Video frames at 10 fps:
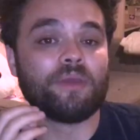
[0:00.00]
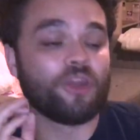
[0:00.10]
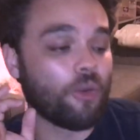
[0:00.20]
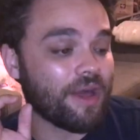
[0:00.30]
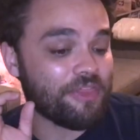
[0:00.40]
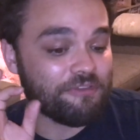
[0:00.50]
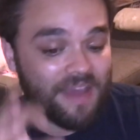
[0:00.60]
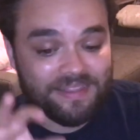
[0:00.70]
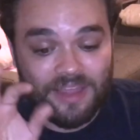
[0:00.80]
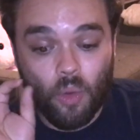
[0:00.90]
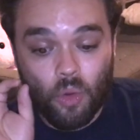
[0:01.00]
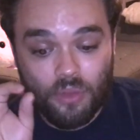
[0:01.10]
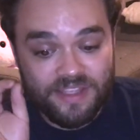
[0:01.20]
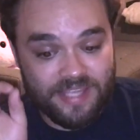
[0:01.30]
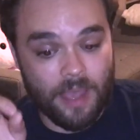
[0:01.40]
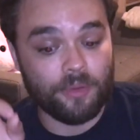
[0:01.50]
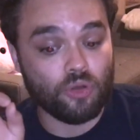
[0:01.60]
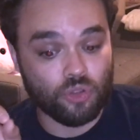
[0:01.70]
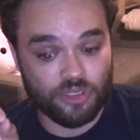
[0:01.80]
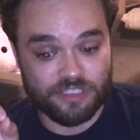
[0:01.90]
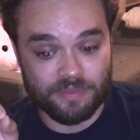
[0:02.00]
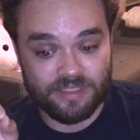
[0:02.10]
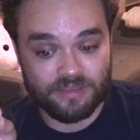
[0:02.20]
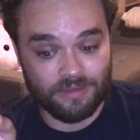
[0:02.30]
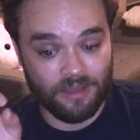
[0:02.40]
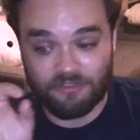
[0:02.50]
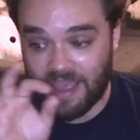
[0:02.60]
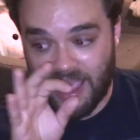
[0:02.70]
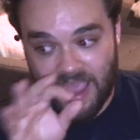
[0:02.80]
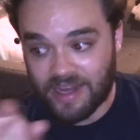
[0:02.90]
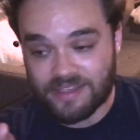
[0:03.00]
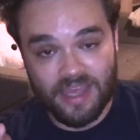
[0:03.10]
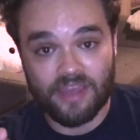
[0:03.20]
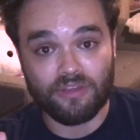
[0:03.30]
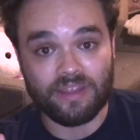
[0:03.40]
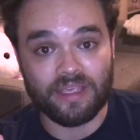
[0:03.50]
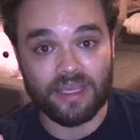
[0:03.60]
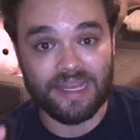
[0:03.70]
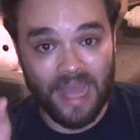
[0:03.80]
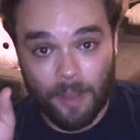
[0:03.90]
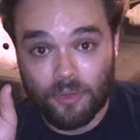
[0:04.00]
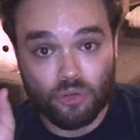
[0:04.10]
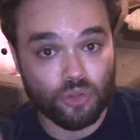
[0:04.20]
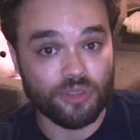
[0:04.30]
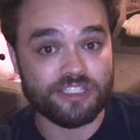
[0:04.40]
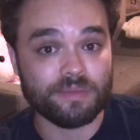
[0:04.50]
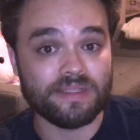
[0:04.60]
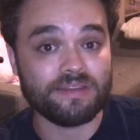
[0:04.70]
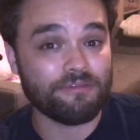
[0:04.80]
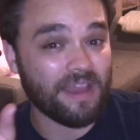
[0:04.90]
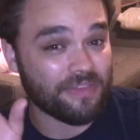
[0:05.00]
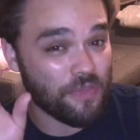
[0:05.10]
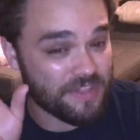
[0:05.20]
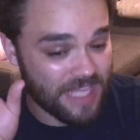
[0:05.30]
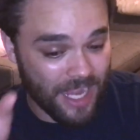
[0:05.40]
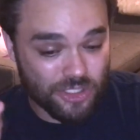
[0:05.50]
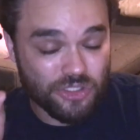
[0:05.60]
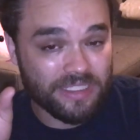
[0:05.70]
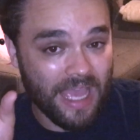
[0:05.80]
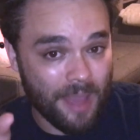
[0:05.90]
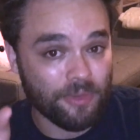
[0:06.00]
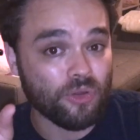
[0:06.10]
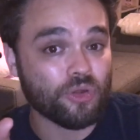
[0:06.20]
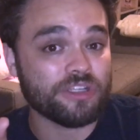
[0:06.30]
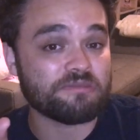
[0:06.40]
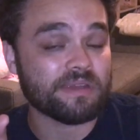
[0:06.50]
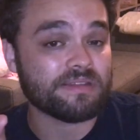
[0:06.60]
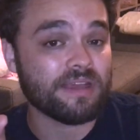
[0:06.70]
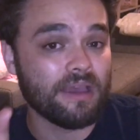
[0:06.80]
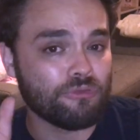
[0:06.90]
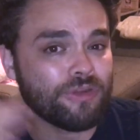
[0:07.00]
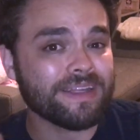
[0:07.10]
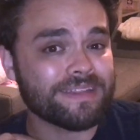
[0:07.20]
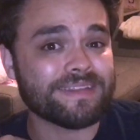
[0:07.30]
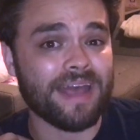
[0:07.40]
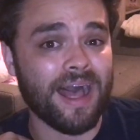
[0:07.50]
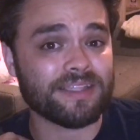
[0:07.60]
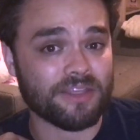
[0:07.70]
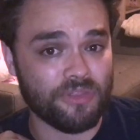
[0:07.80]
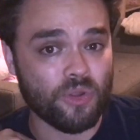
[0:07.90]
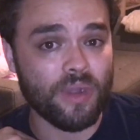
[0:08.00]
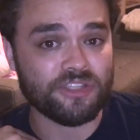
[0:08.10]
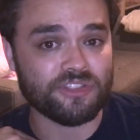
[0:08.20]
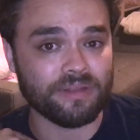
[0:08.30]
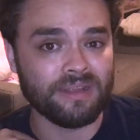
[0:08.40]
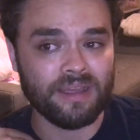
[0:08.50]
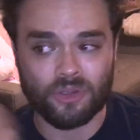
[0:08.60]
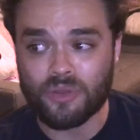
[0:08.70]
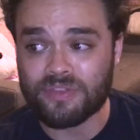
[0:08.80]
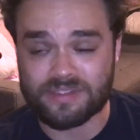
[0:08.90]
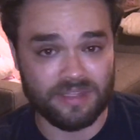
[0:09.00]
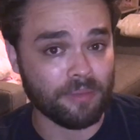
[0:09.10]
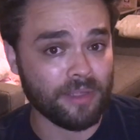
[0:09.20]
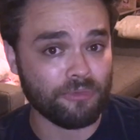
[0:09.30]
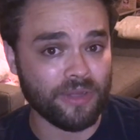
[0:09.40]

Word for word: But you know what? The fact that all this happened on Christmas, of any day in the year it happened on Christmas, the fact that this actually happened on Christmas really does ask the question could this thing be